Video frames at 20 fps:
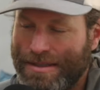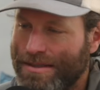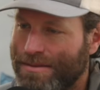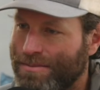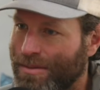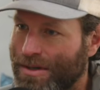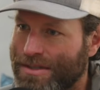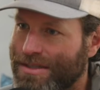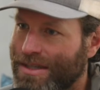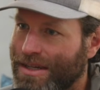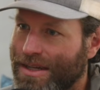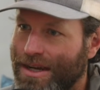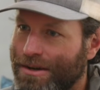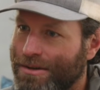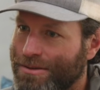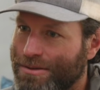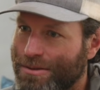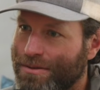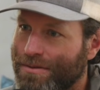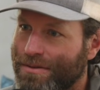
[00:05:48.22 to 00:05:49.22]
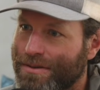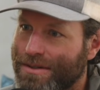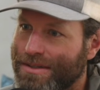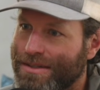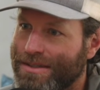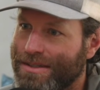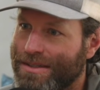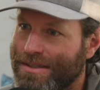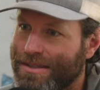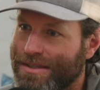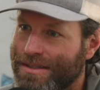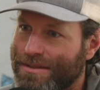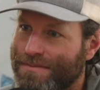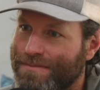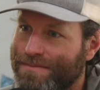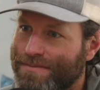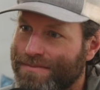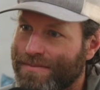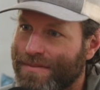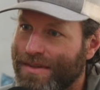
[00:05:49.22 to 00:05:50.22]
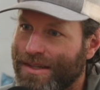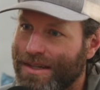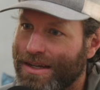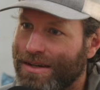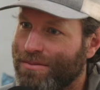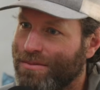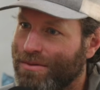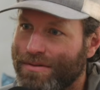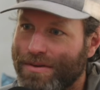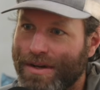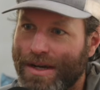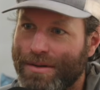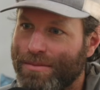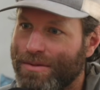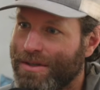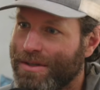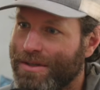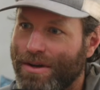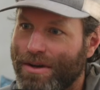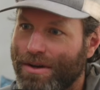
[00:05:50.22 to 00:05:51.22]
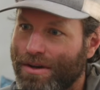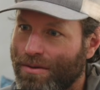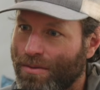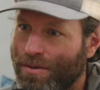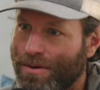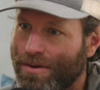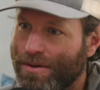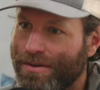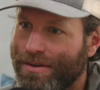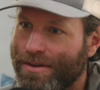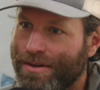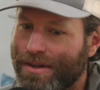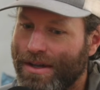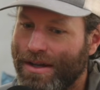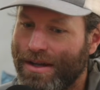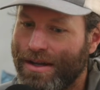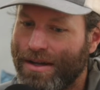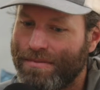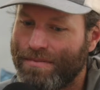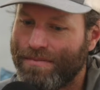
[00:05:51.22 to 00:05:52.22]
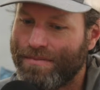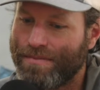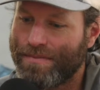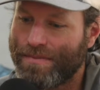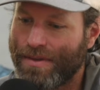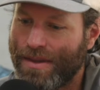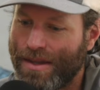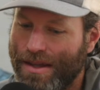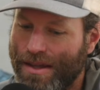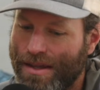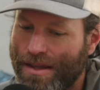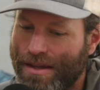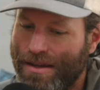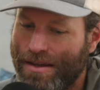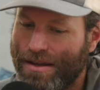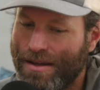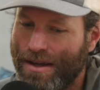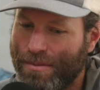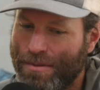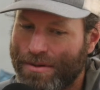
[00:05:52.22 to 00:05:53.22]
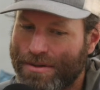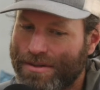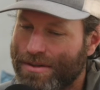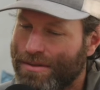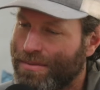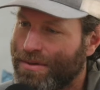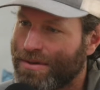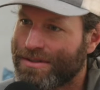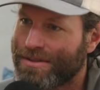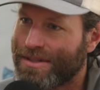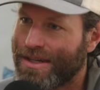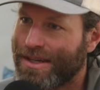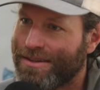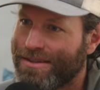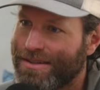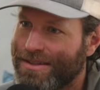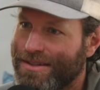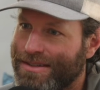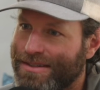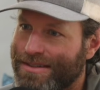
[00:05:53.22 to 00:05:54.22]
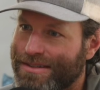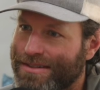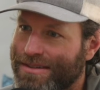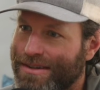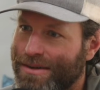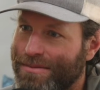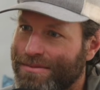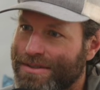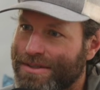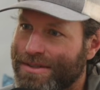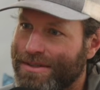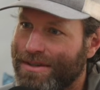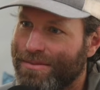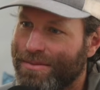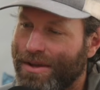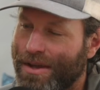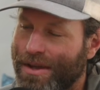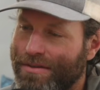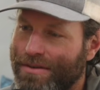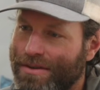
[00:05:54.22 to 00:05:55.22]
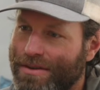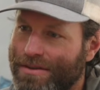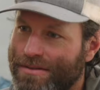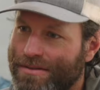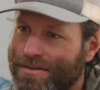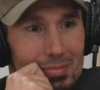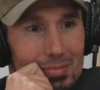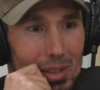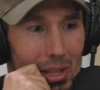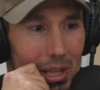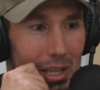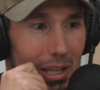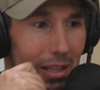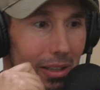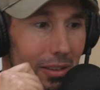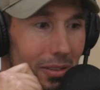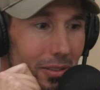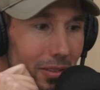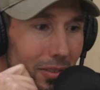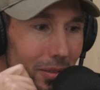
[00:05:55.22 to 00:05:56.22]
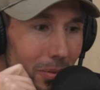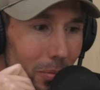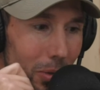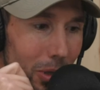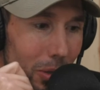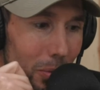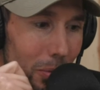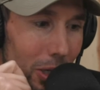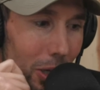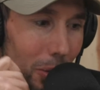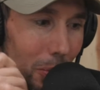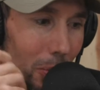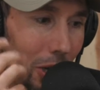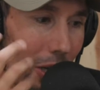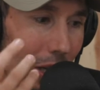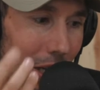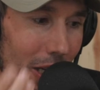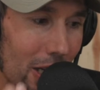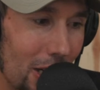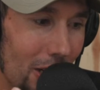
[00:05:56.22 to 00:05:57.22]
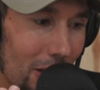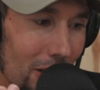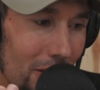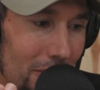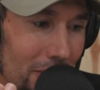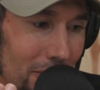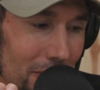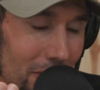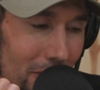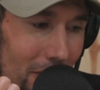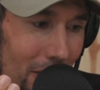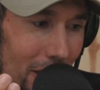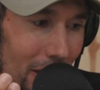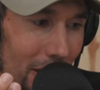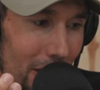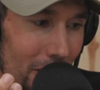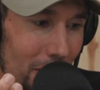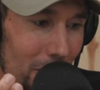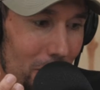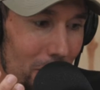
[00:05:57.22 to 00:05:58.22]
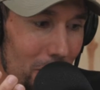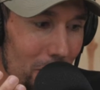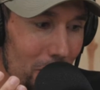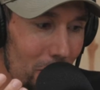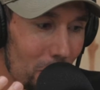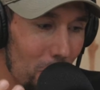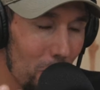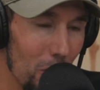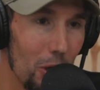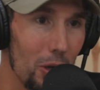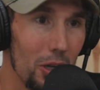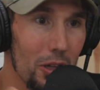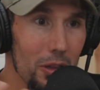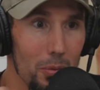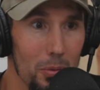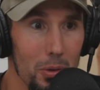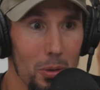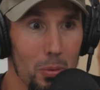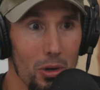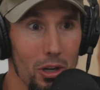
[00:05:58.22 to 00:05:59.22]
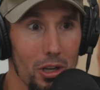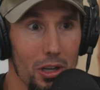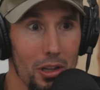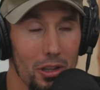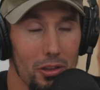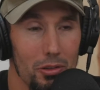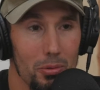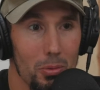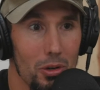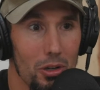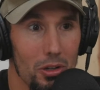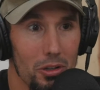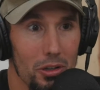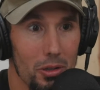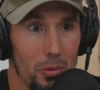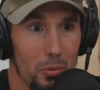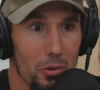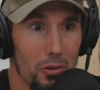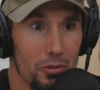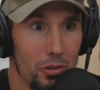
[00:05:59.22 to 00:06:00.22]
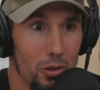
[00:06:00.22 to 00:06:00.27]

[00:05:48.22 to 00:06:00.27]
much that carries over into the like wolf hybrid dog world, how much of the personality comes into their behavior. Yeah, it's when you're working here and we work in this world, in the wolf